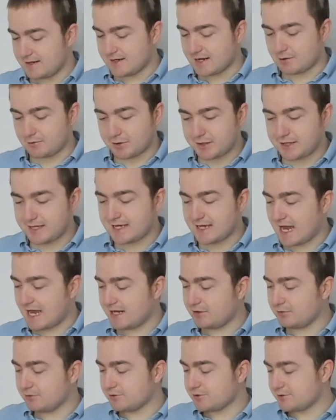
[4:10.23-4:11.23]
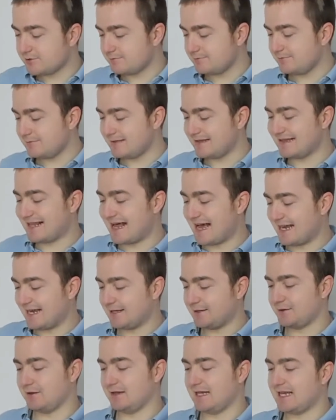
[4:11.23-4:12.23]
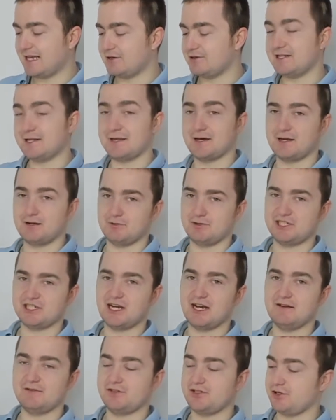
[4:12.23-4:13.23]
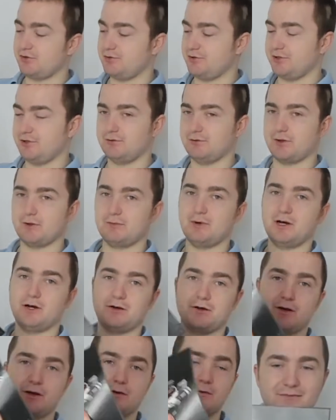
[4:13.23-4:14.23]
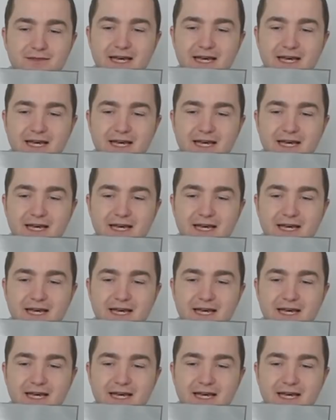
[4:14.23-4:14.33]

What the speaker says: Now, see, I don't like the Lego design, which I've shown you on the box.